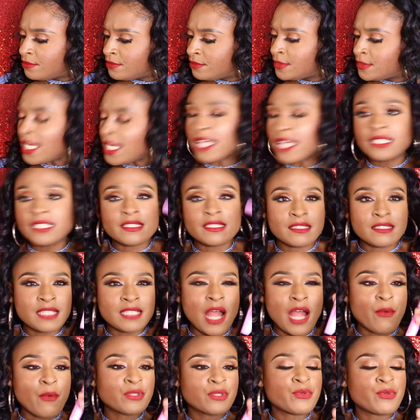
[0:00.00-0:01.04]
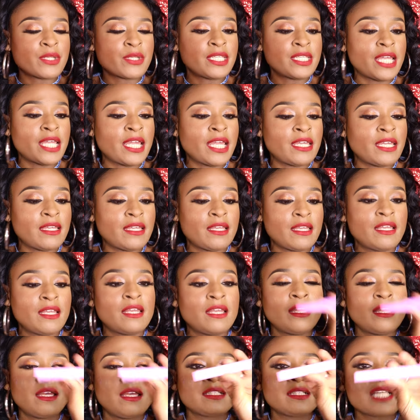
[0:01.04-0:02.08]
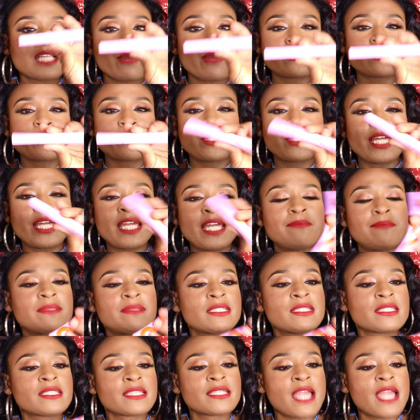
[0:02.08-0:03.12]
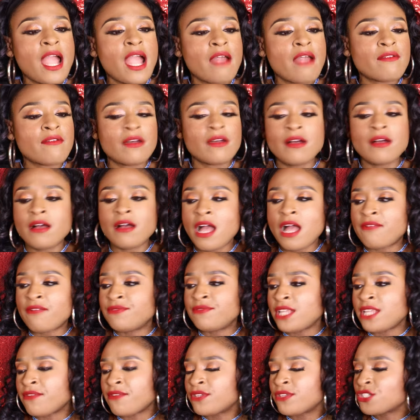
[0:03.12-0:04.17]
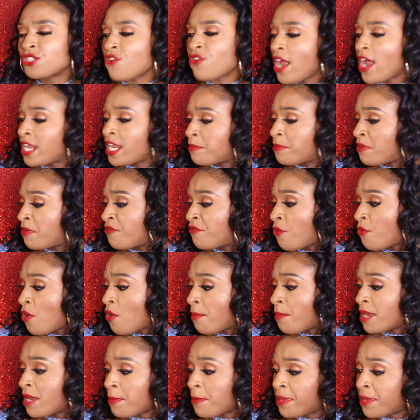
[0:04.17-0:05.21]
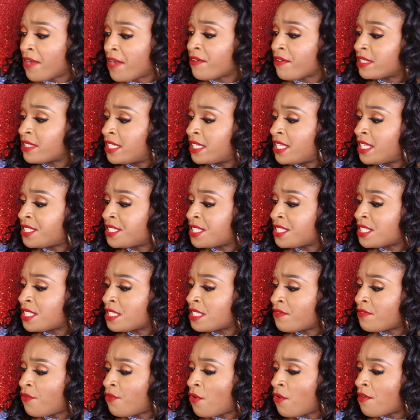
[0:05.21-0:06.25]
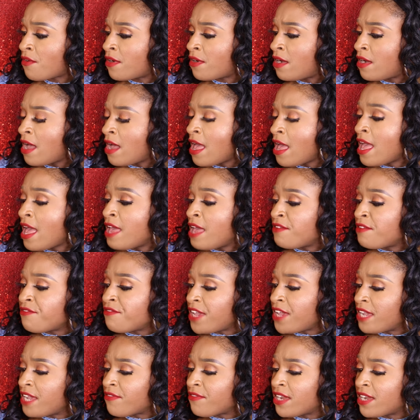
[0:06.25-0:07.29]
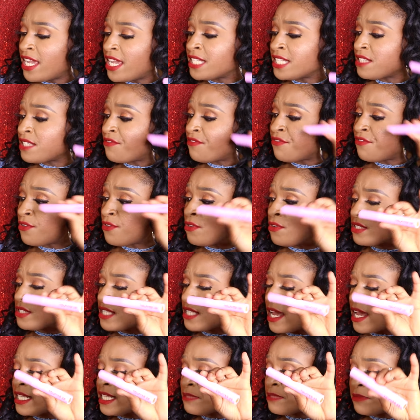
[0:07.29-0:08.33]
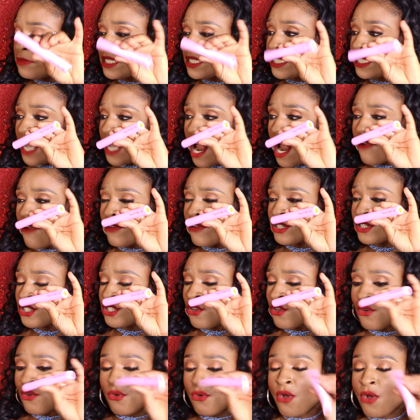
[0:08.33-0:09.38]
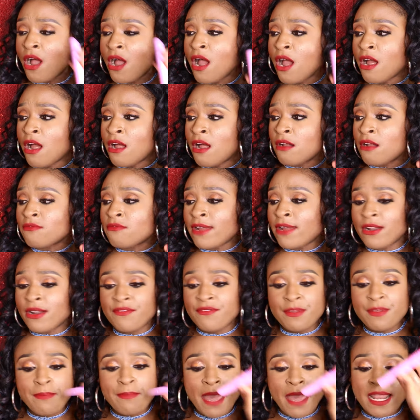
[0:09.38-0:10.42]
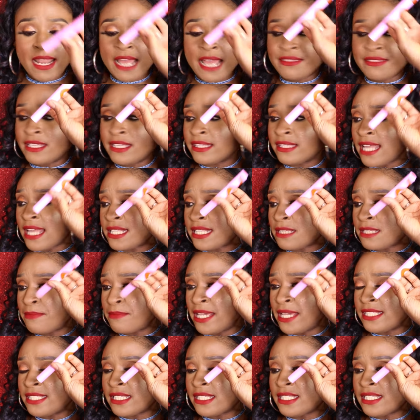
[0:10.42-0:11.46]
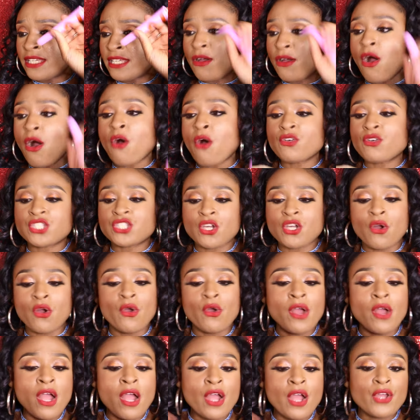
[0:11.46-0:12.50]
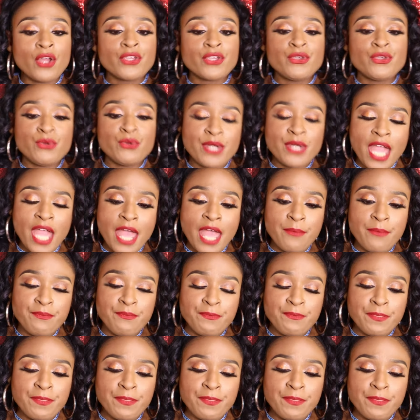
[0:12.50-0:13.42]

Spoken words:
Yes, Tower 28. Tower 28 mascara. I've never tried it before, but apparently this is a Sephora favorite. It's a full-size mascara, so right off the bat, I think that's an amazing deal. Also, you get